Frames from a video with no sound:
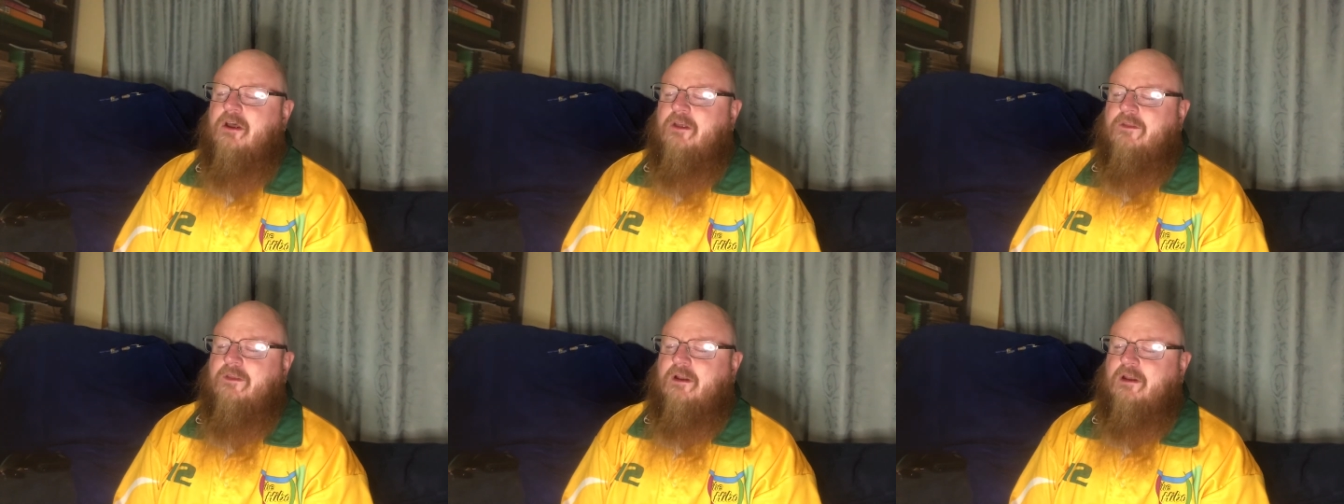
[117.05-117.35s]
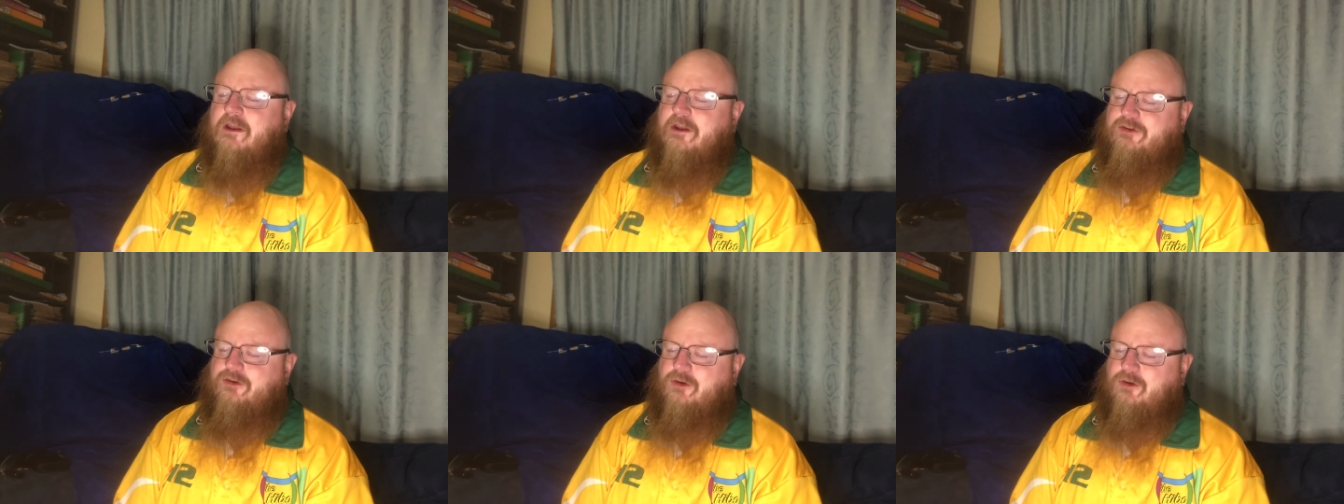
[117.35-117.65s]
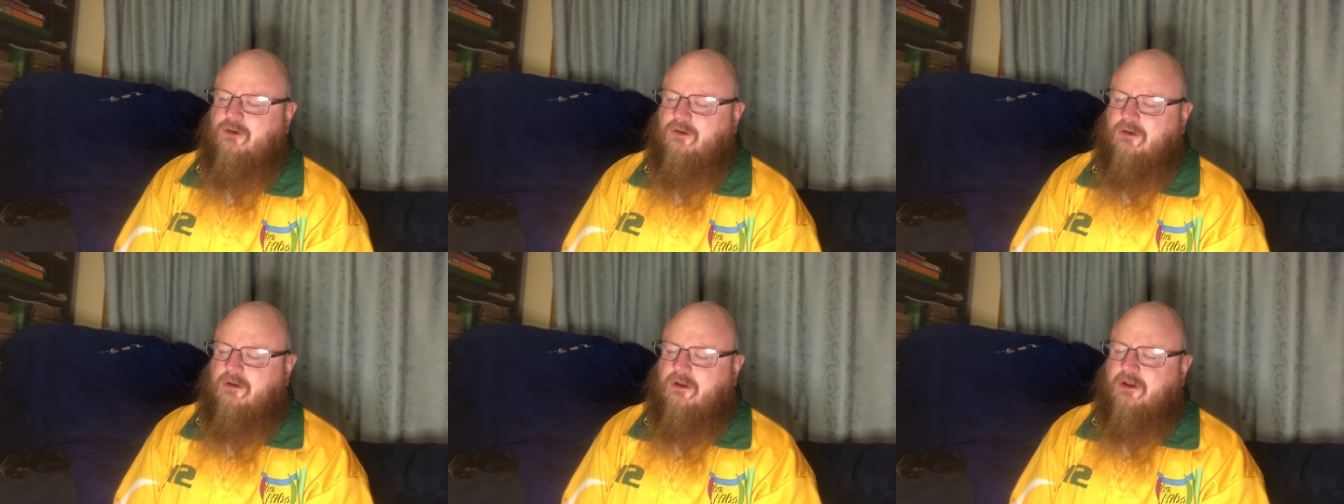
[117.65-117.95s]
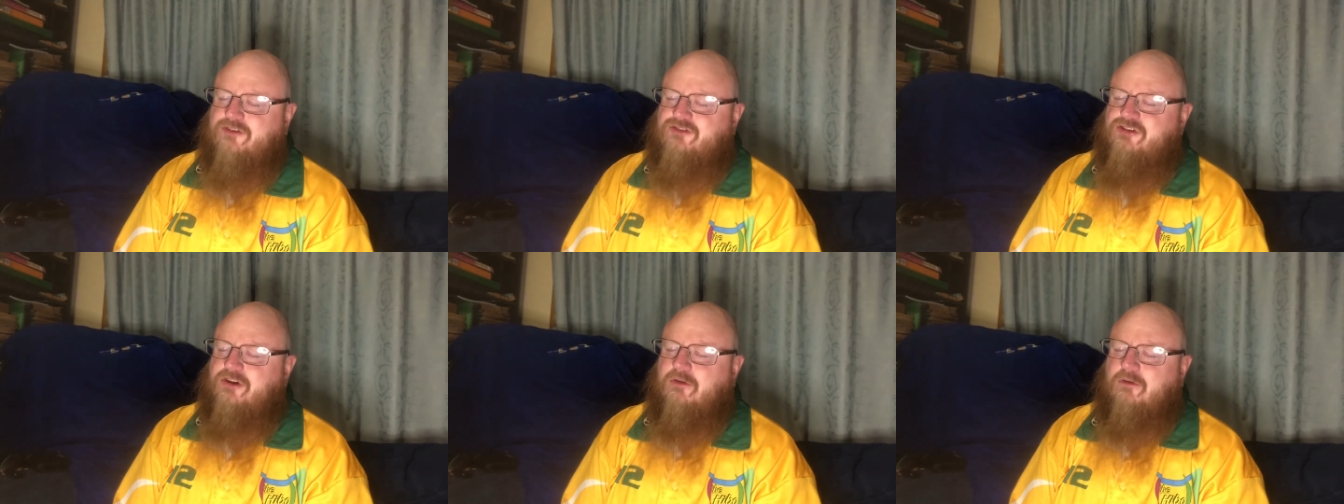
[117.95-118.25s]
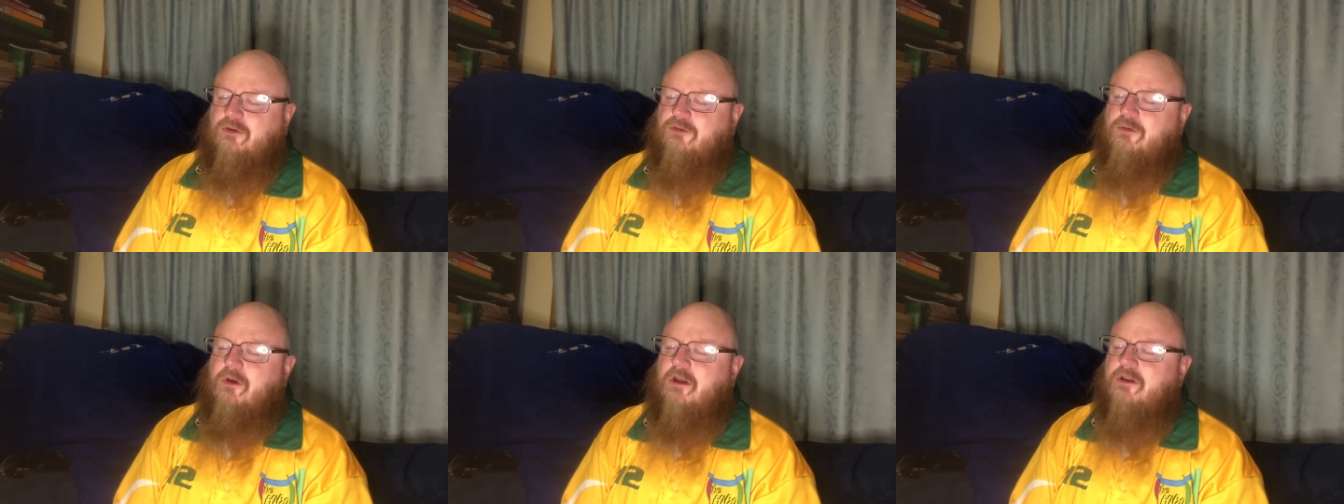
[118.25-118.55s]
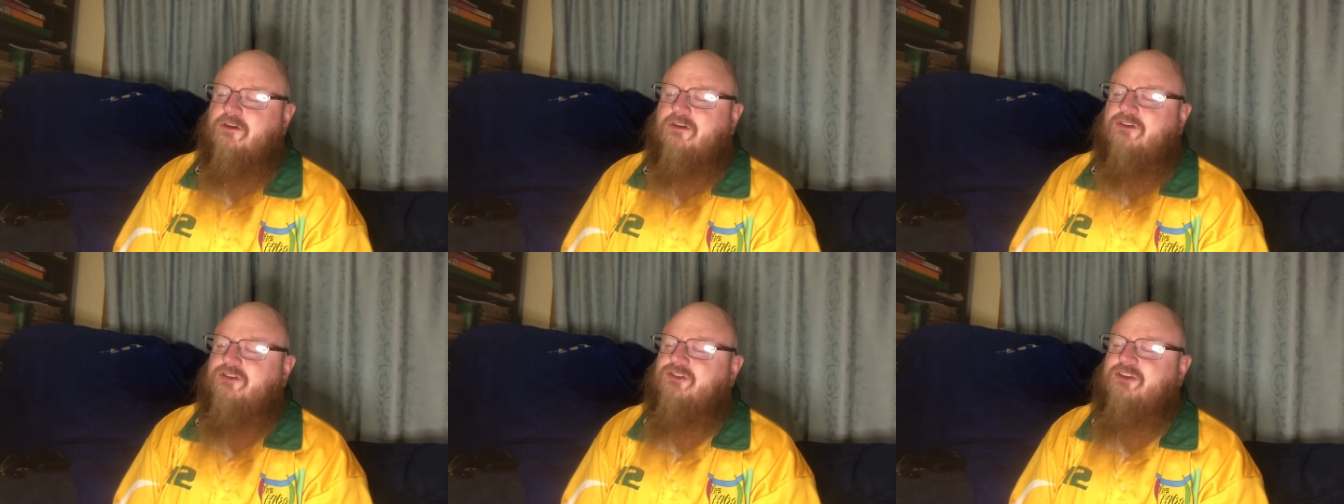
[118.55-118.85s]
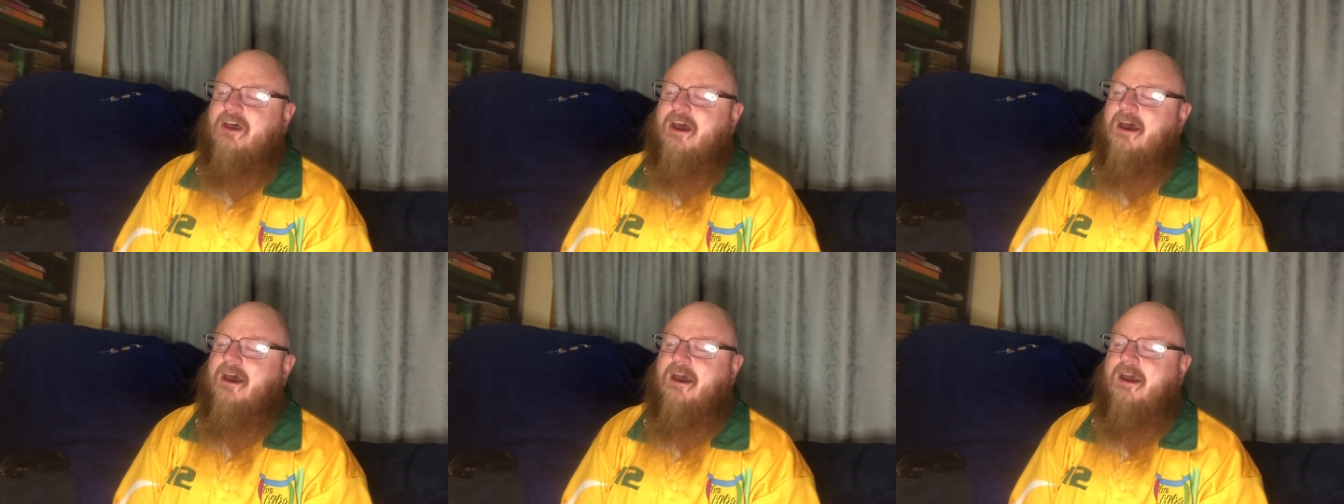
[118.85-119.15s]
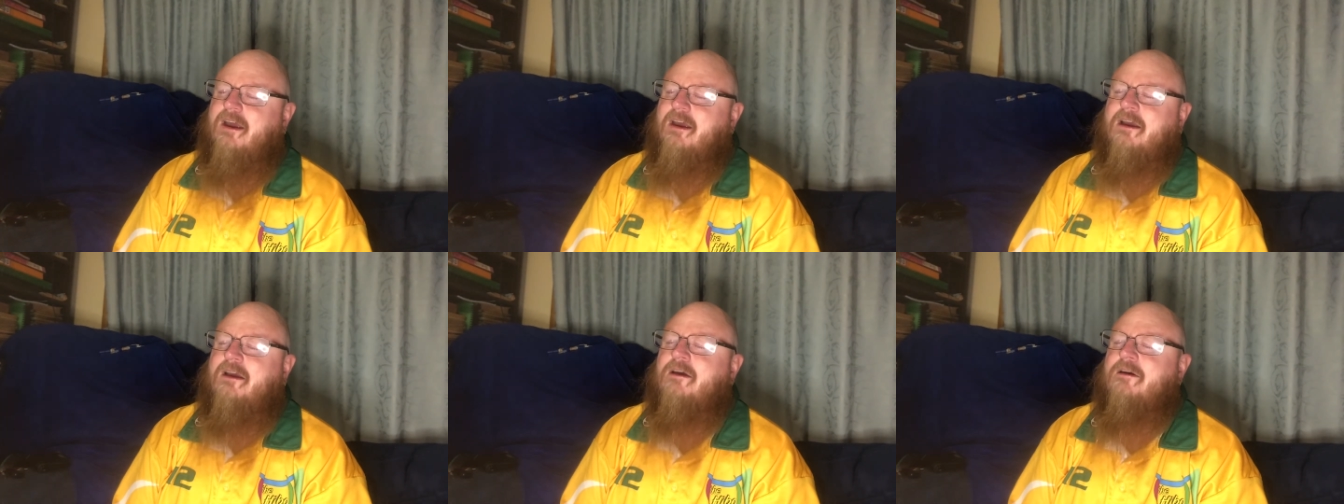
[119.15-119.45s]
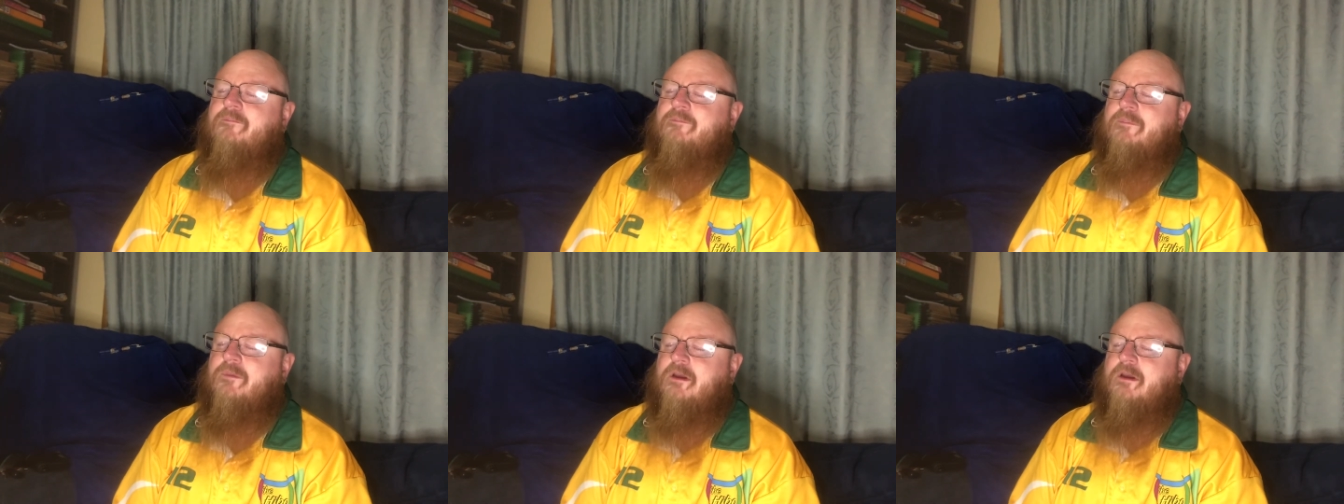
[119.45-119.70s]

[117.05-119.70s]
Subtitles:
the little children sang.